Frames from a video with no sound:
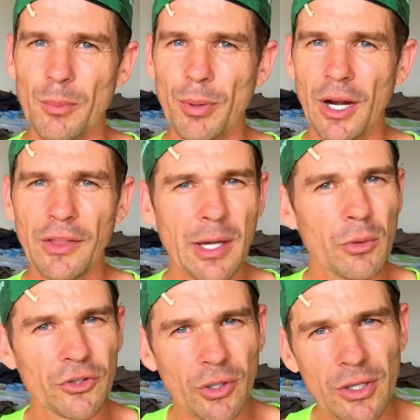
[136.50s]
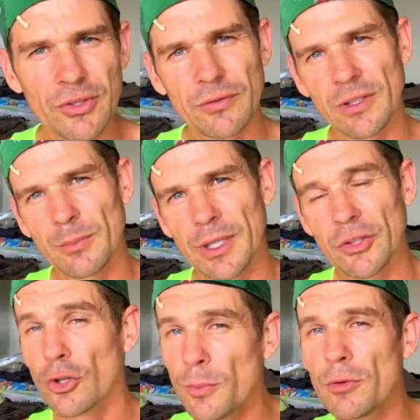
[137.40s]
But I don't think anyone dies in the
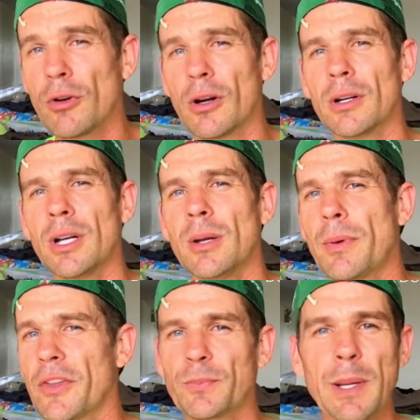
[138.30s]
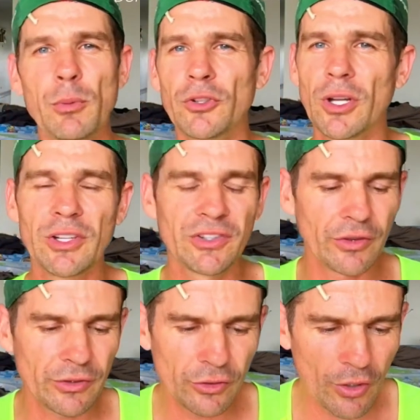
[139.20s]
Philippines. I could be wrong. But there's people,
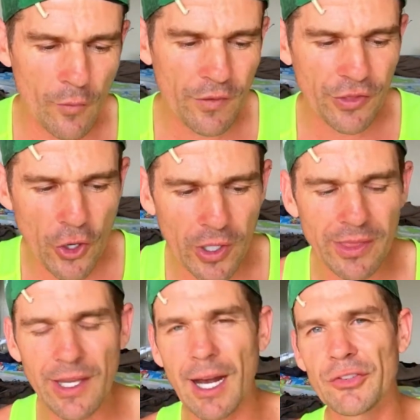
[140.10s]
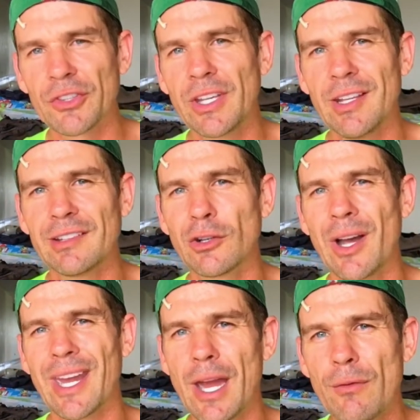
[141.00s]
there's over 30,000 kids
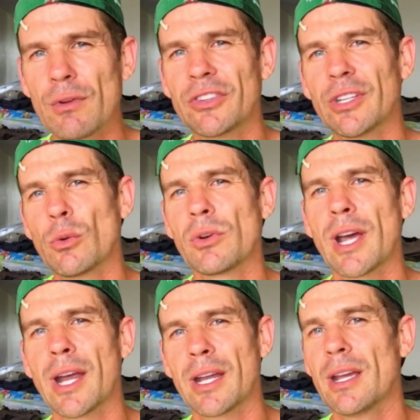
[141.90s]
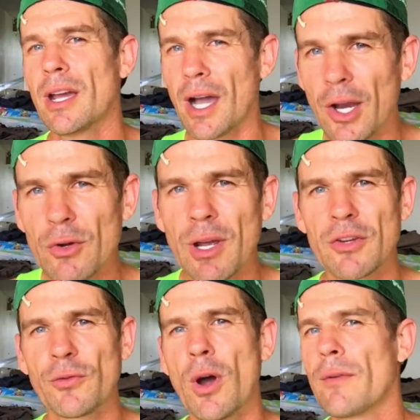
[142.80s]
dying every single day under
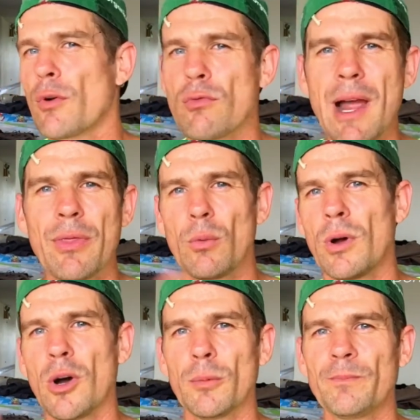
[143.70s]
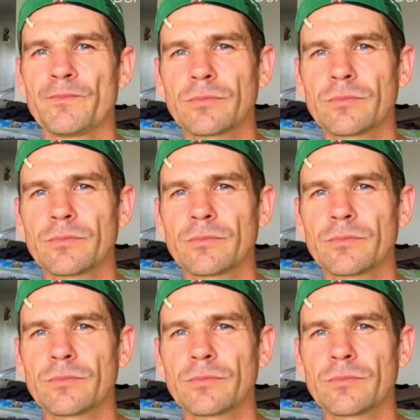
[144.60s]
age 5 around the world.